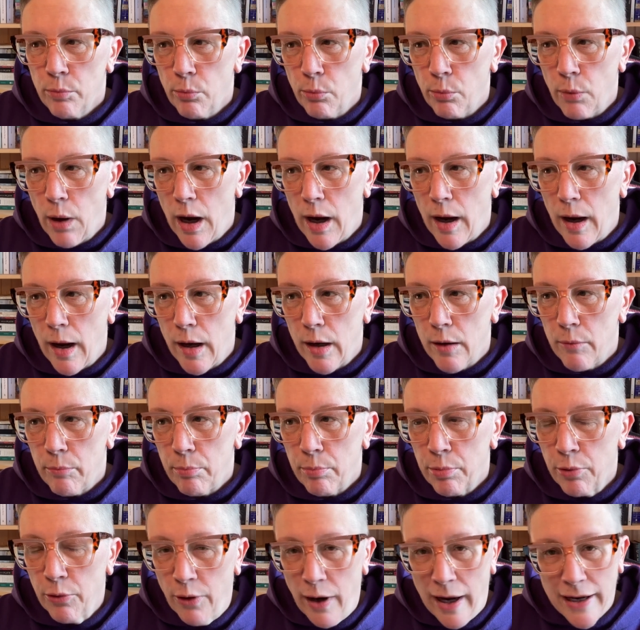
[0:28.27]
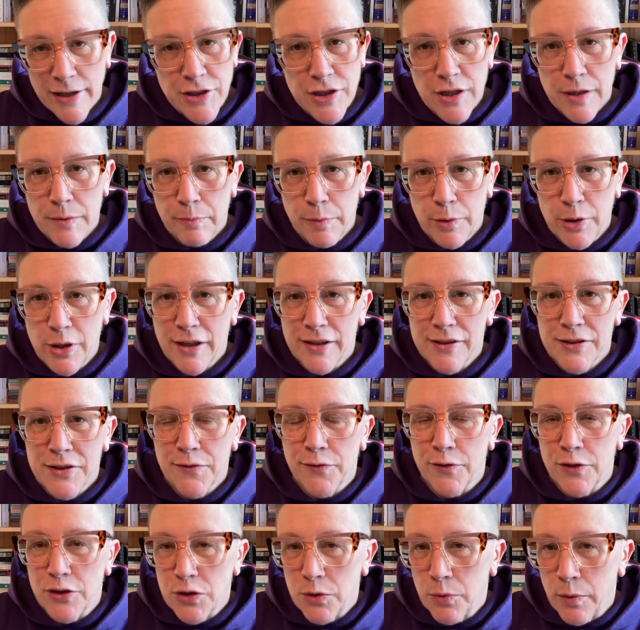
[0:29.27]
Project Books
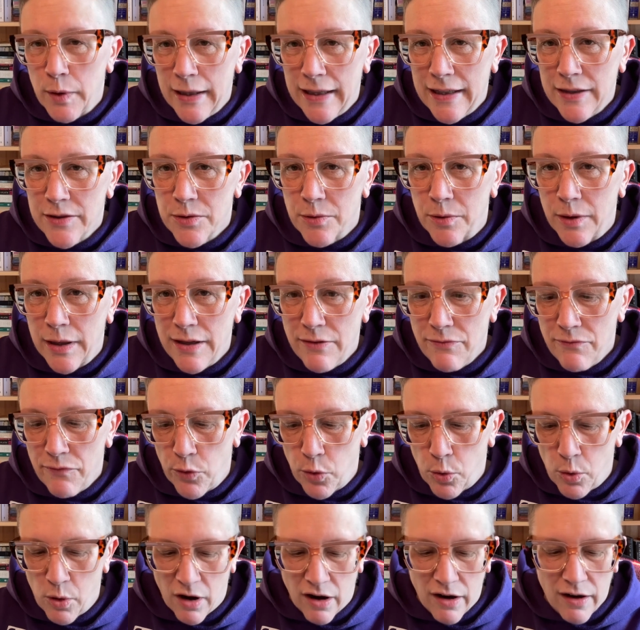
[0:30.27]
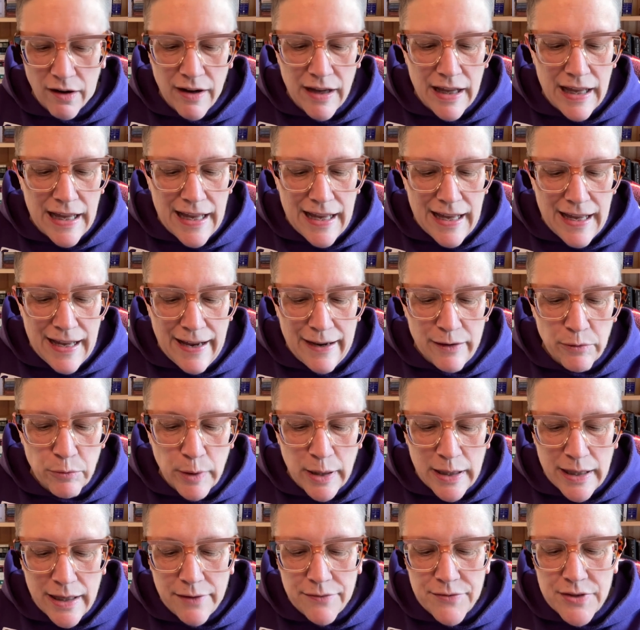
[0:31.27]
for 2024. And
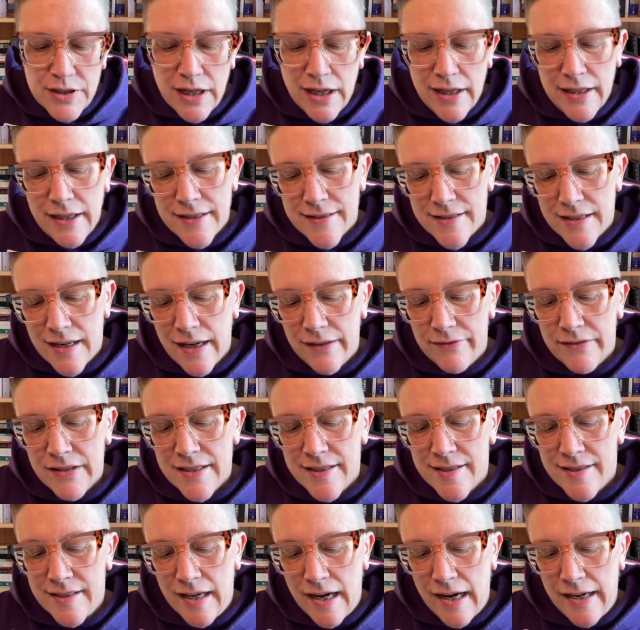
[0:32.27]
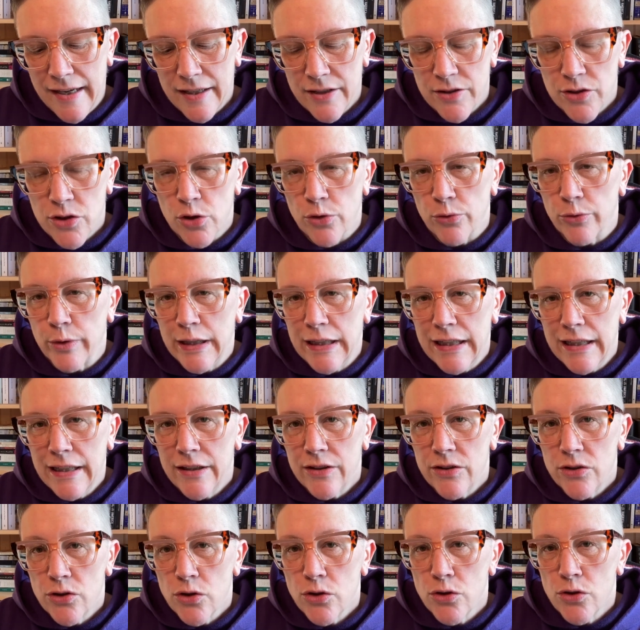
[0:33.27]
what I've done is I've decided to
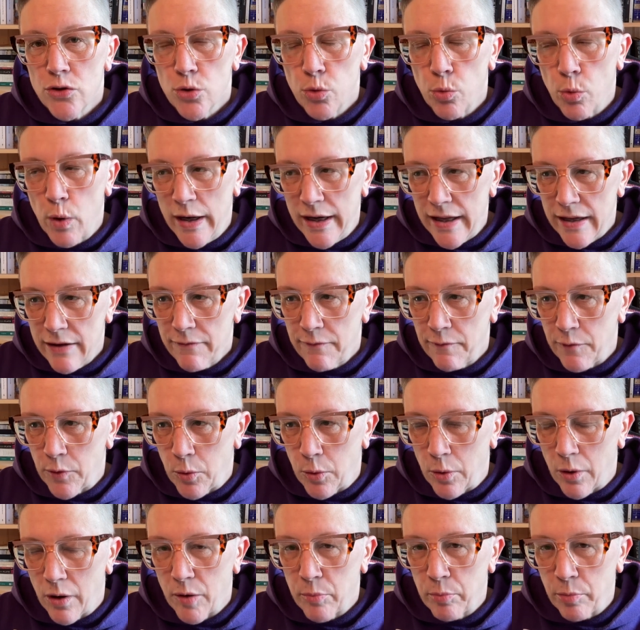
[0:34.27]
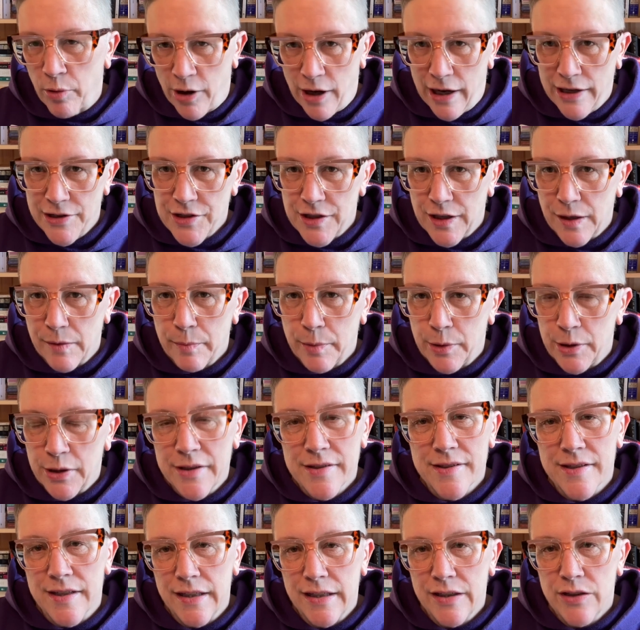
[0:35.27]
read 24 project
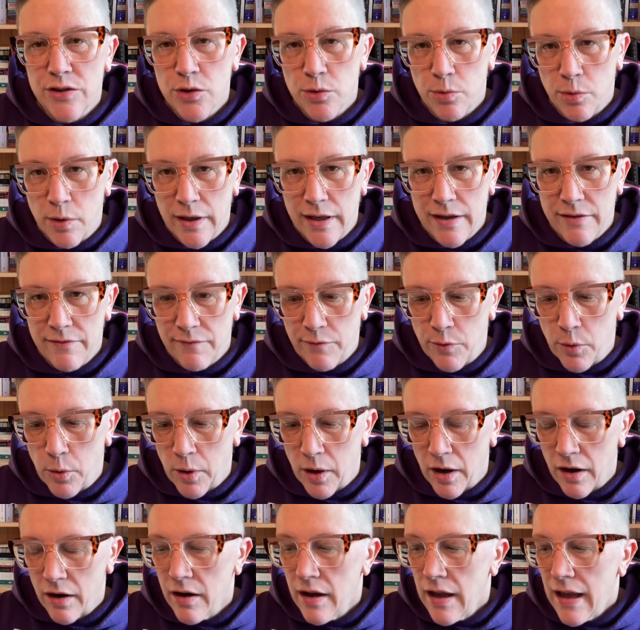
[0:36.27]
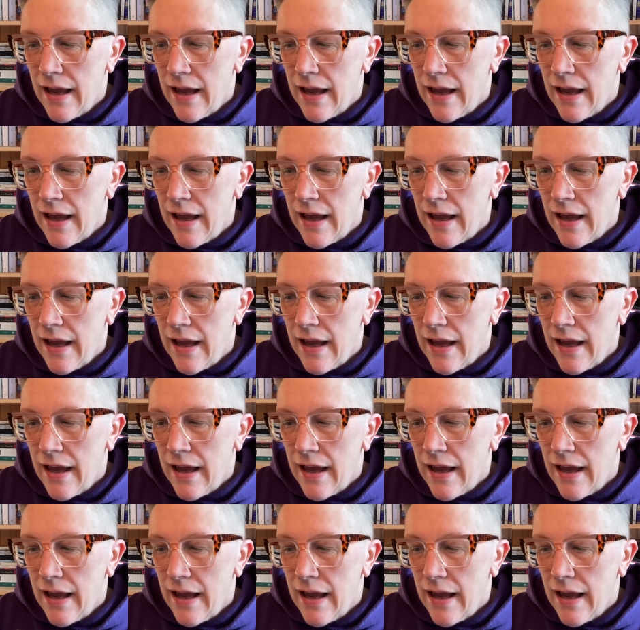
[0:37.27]
books in 24.